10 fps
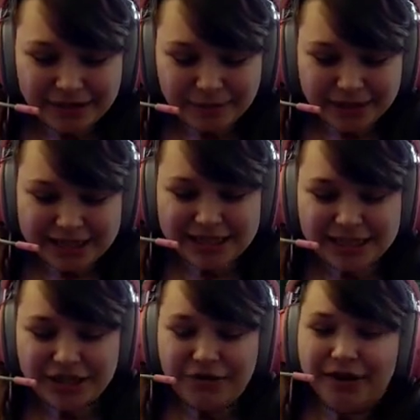But Gigi,
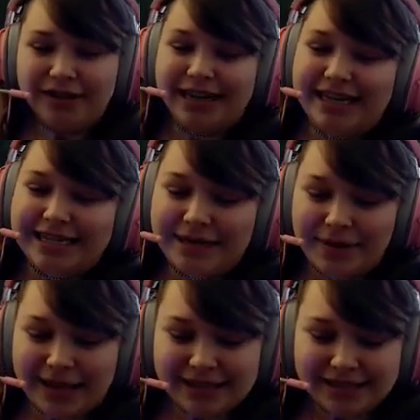you are a great
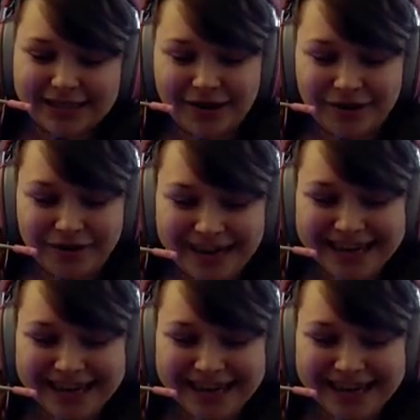teammate. so